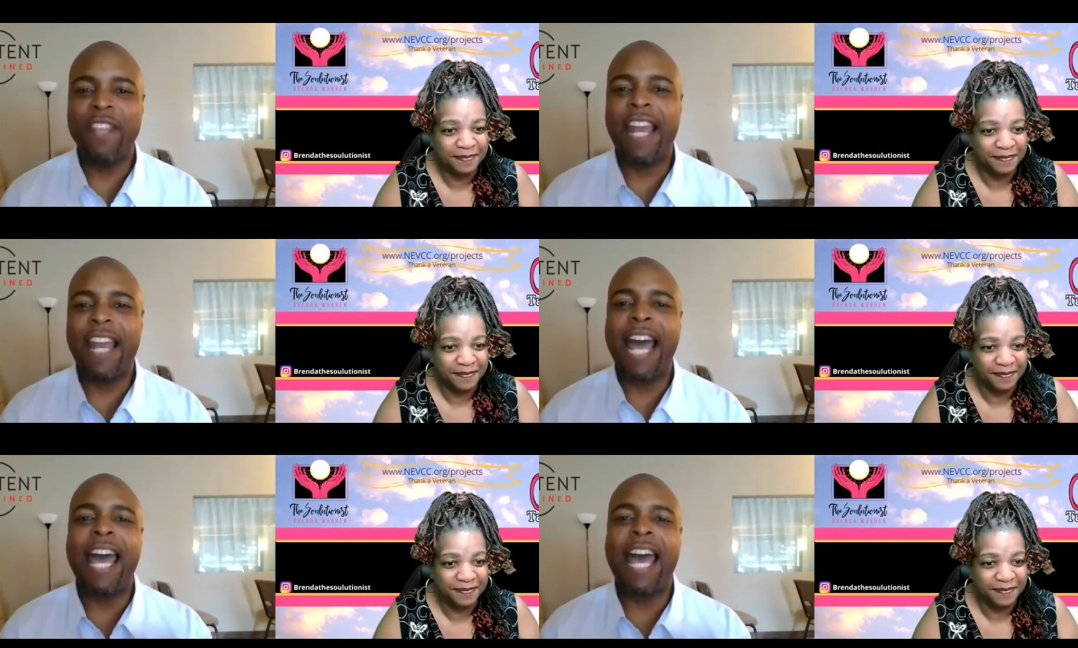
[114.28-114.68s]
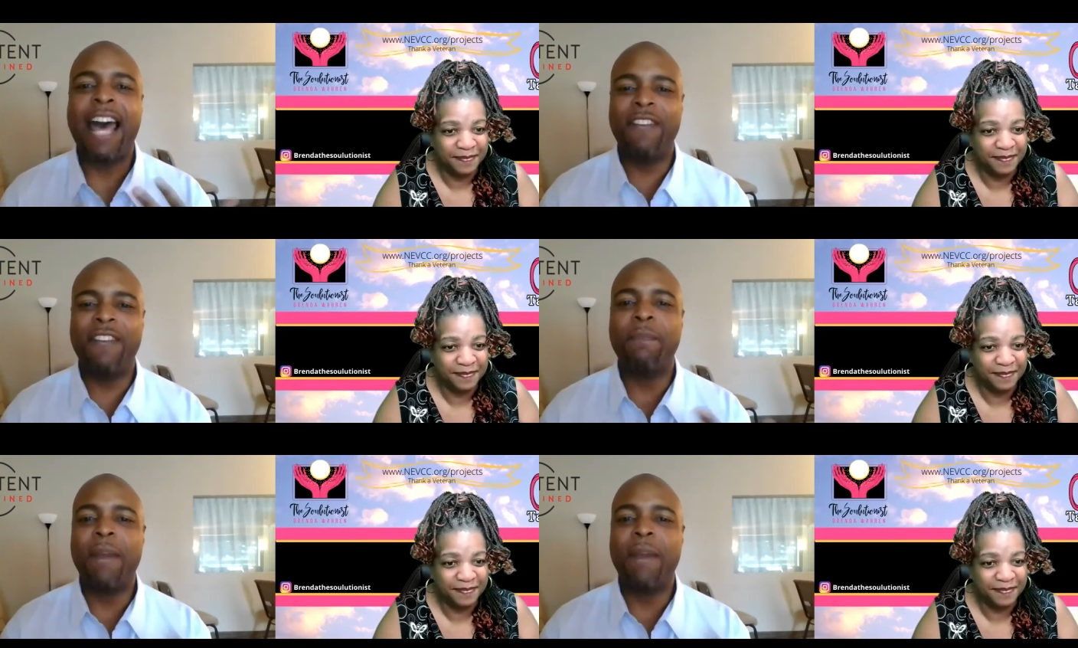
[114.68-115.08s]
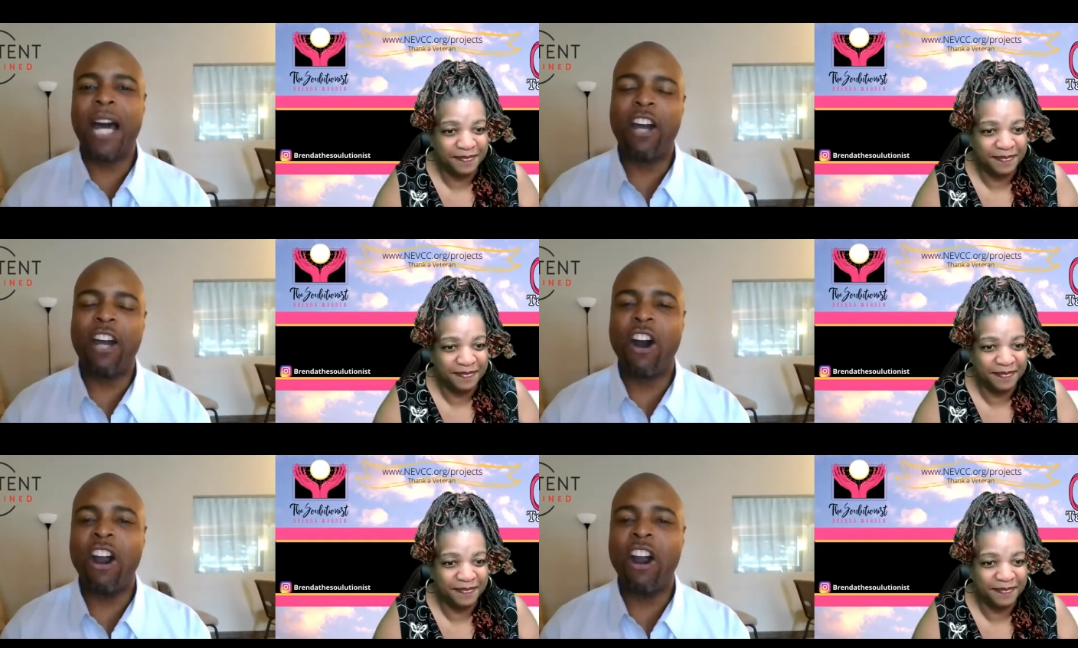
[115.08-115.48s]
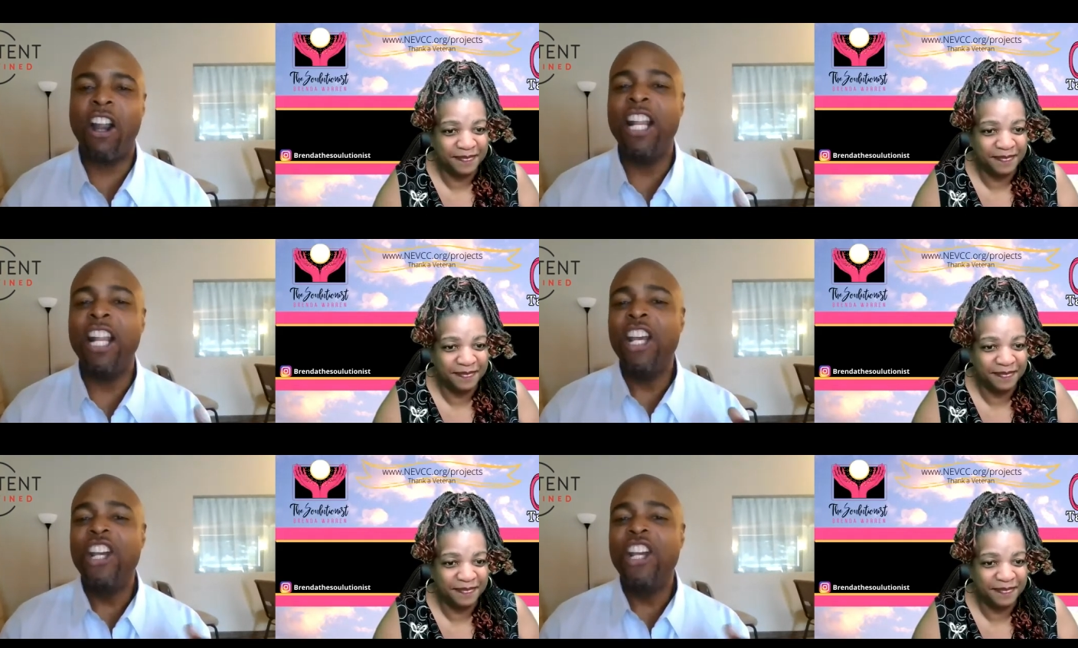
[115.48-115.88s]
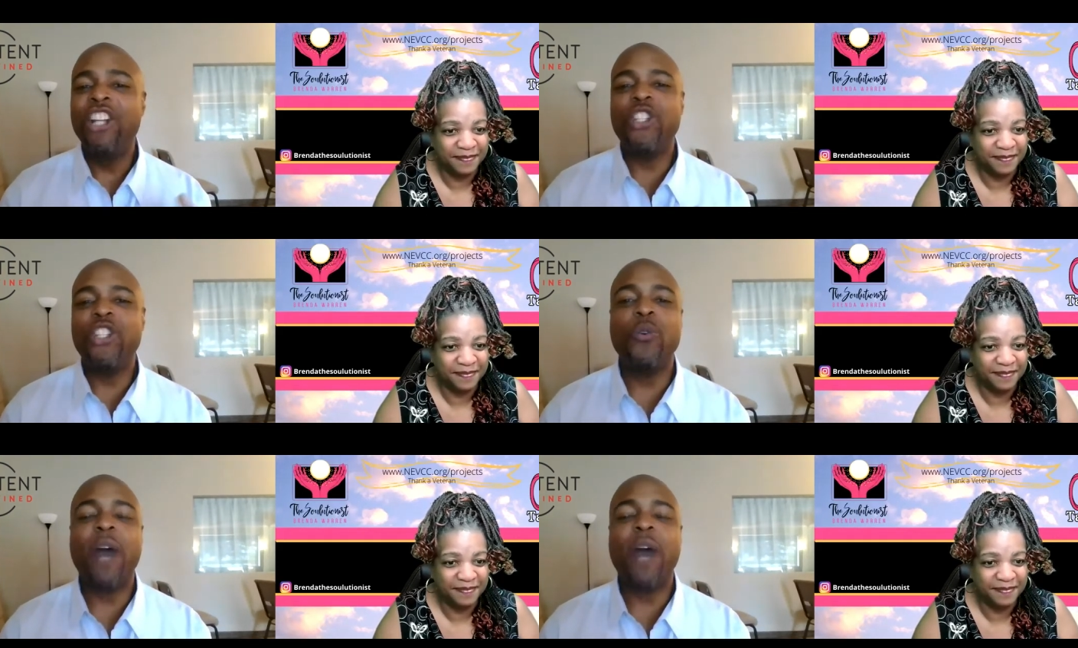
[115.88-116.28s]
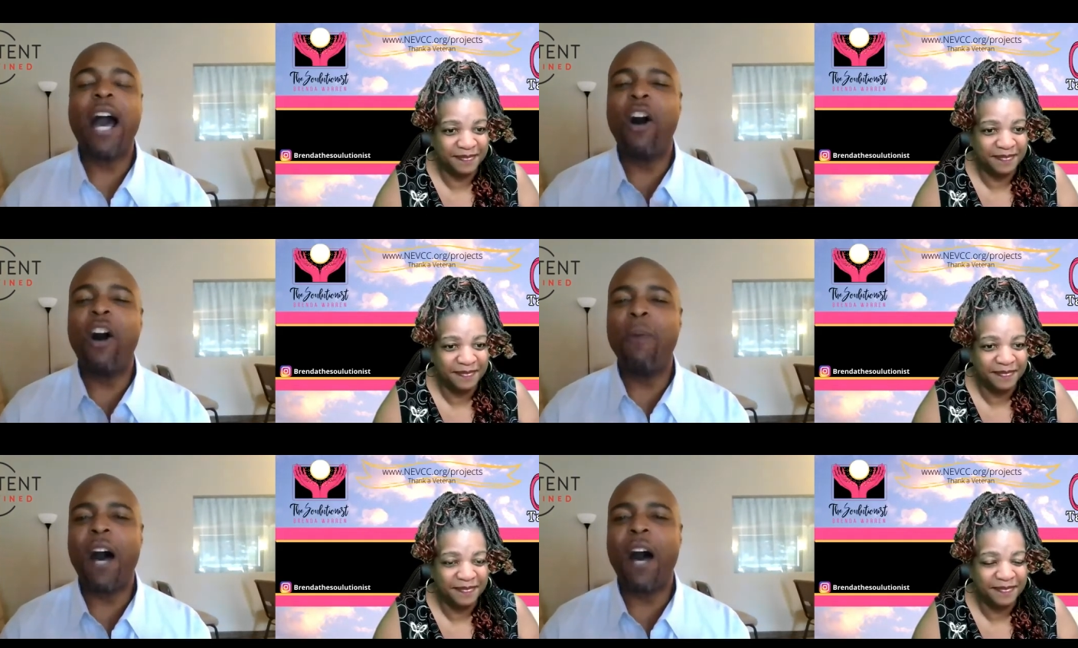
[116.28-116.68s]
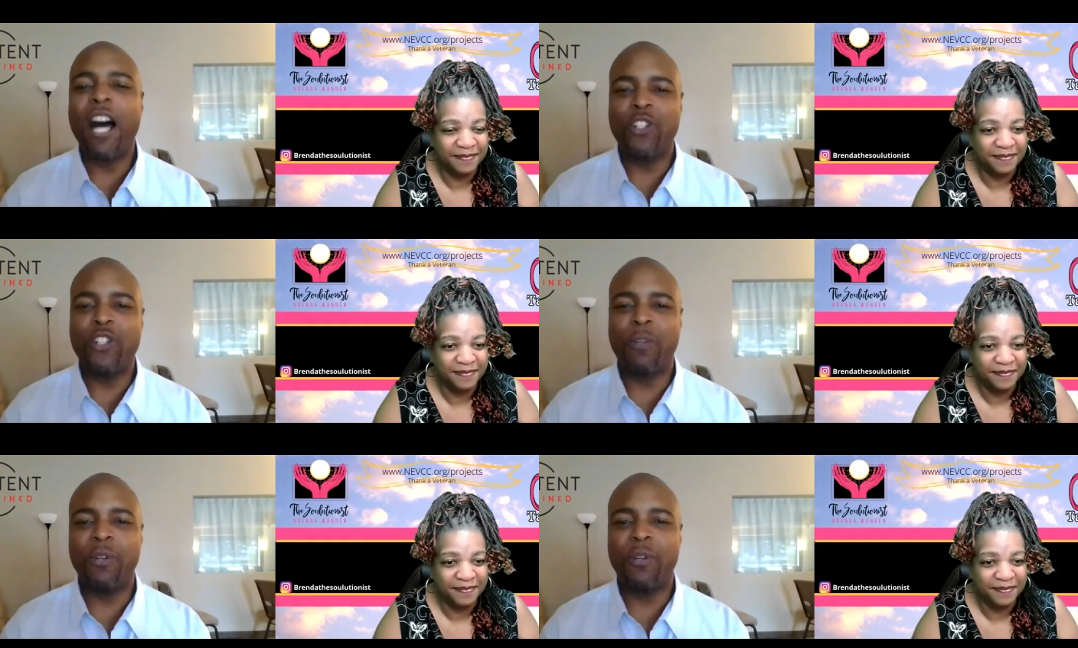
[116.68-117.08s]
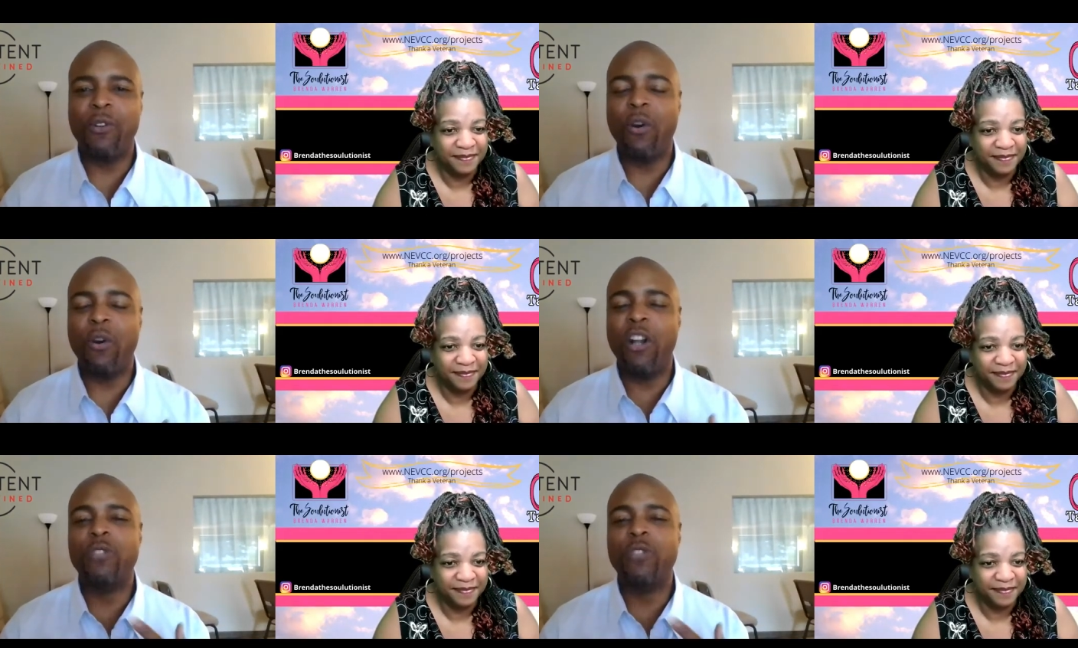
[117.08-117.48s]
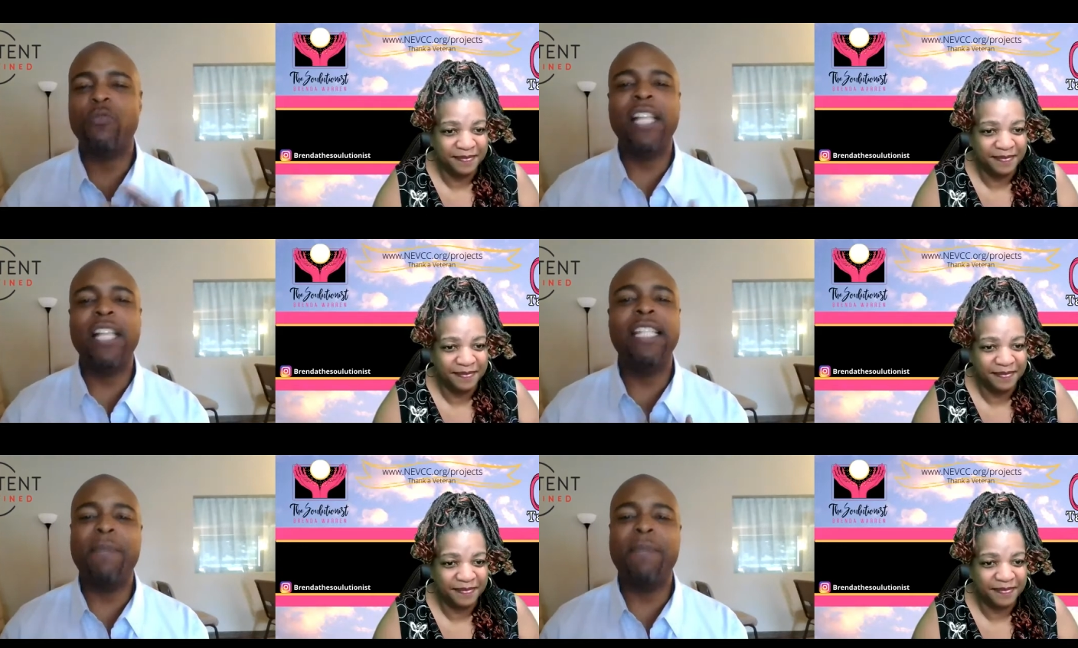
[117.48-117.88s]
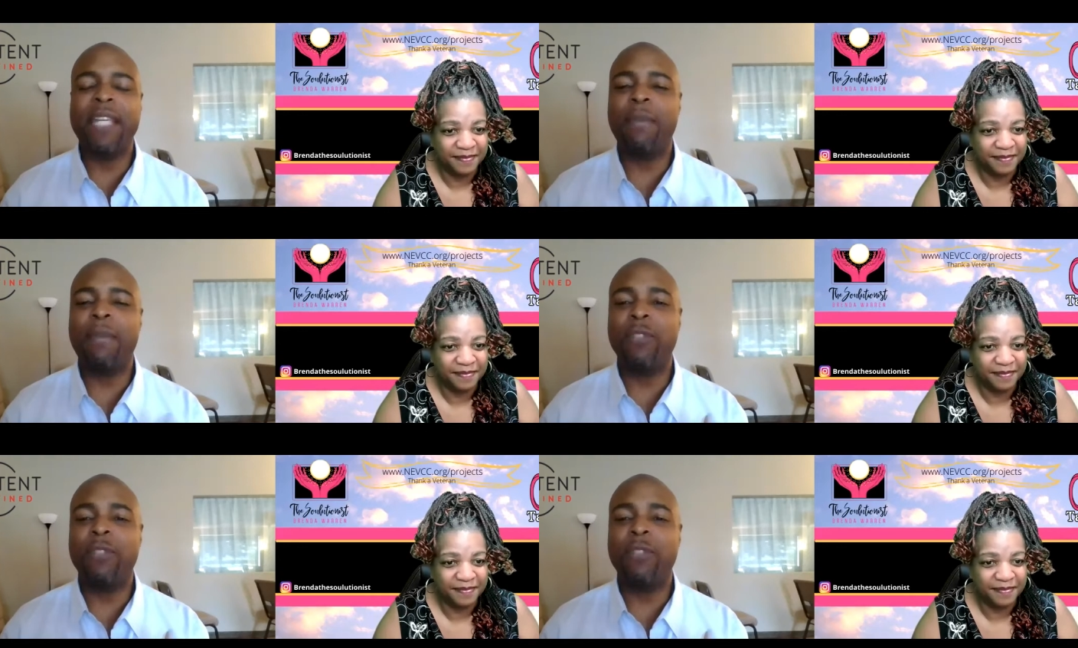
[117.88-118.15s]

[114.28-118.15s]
Speaker 1: that I have in my heart to help entrepreneurs really be able